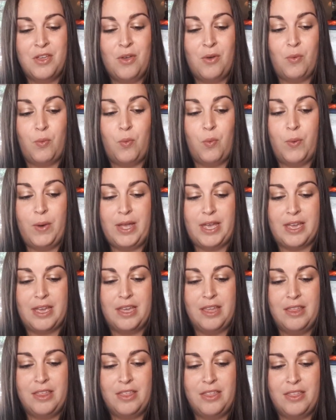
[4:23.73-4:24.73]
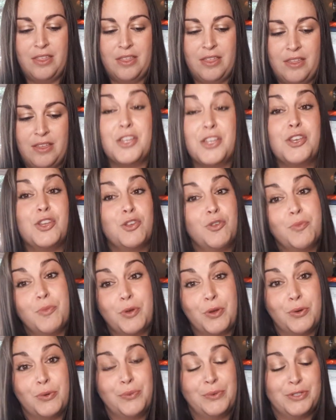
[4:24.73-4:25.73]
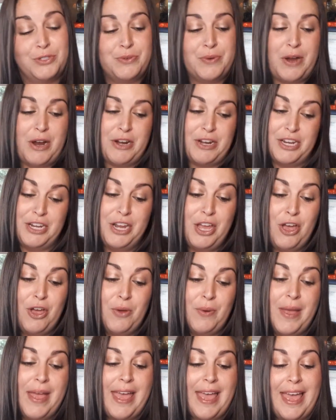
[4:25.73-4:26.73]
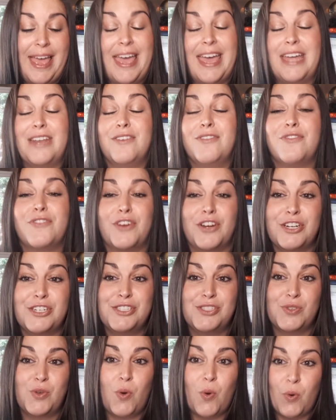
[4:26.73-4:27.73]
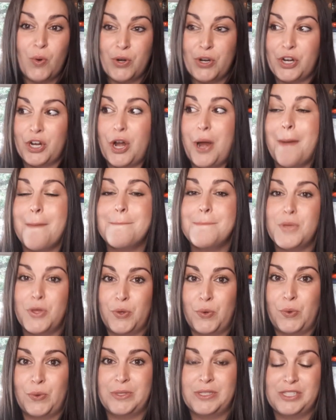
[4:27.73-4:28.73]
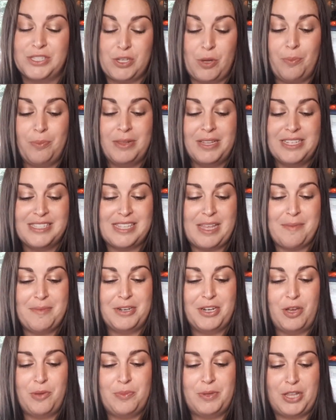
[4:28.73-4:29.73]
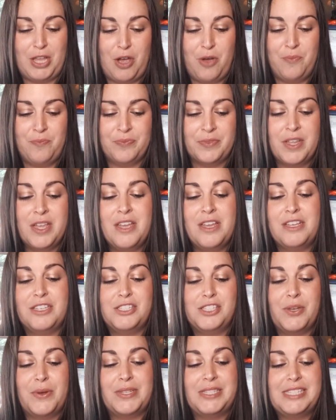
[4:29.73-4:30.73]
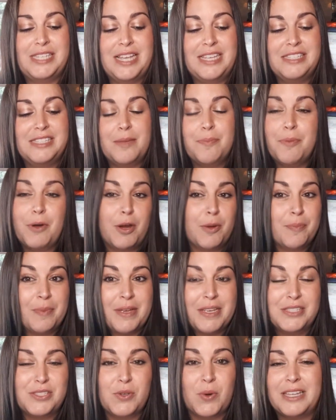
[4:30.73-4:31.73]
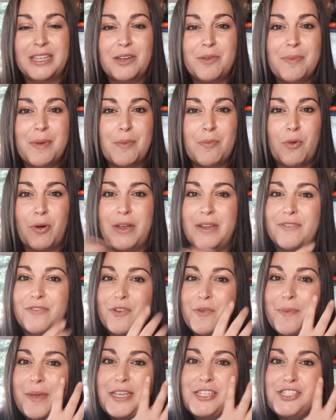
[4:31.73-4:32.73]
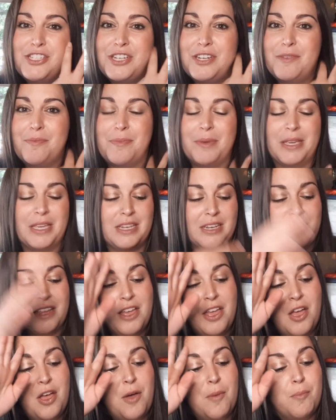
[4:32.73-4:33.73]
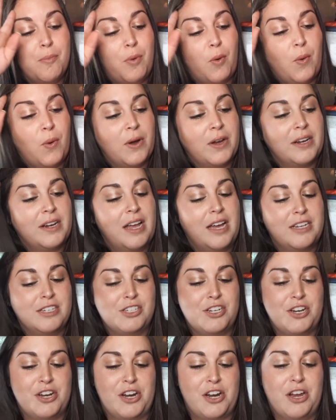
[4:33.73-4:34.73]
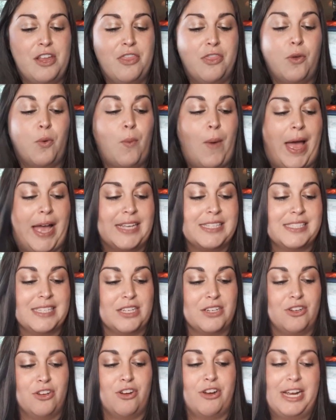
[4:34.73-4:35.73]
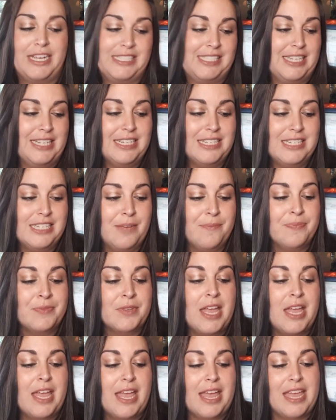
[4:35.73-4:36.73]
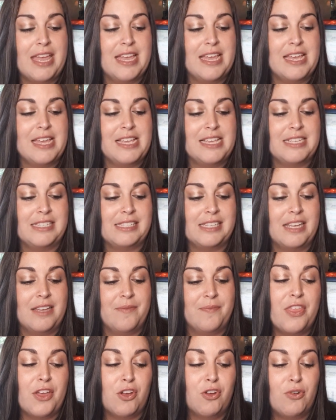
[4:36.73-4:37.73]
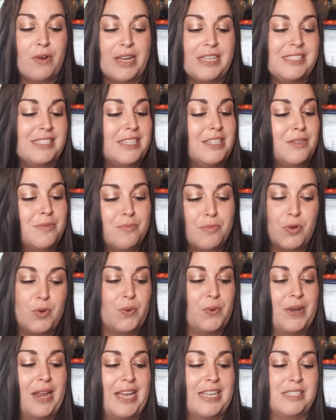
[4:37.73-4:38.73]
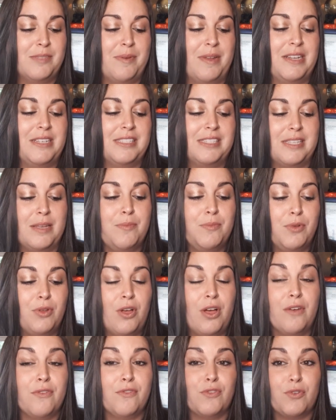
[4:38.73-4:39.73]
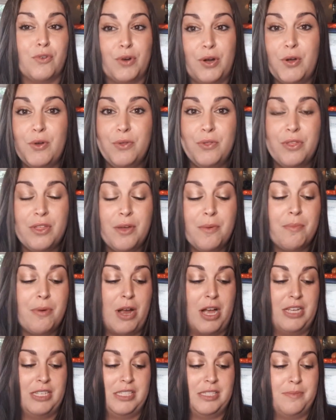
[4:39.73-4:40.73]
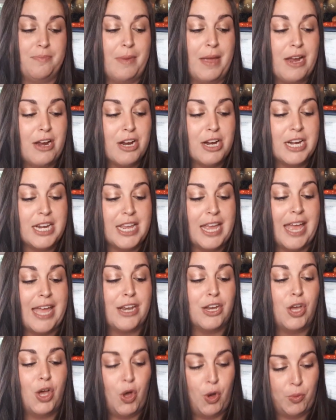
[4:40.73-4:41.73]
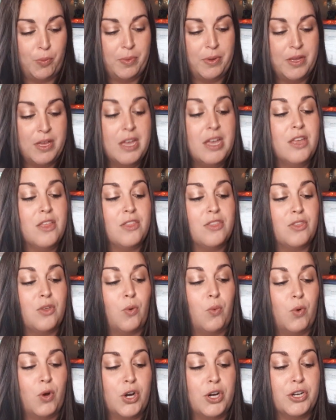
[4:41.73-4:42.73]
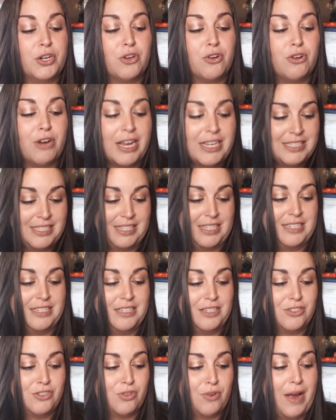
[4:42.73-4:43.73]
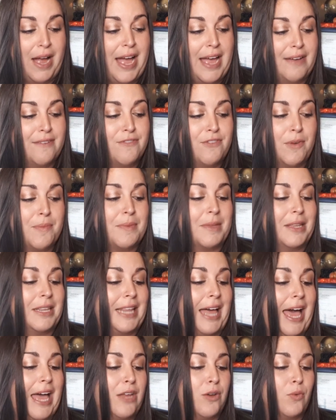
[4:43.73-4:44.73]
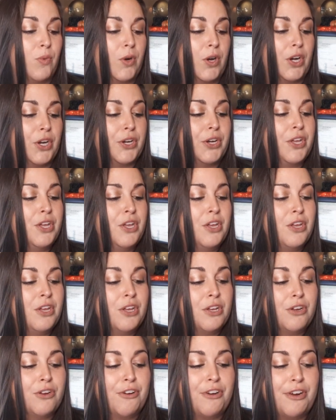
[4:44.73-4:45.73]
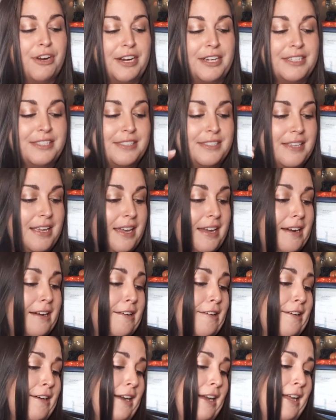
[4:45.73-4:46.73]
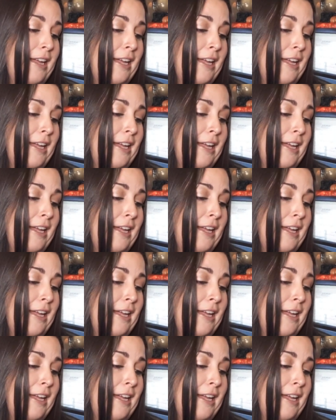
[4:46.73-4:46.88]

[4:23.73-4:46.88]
with the new moon, which we already know, and first quarter moons. So please let me know below. So it says the purpose, or a little bit more information of being born under the waxing crescent is: the crescent moon has been a symbol of growth, prosperity, and hope. The word crescent derived from the Latin word crescere,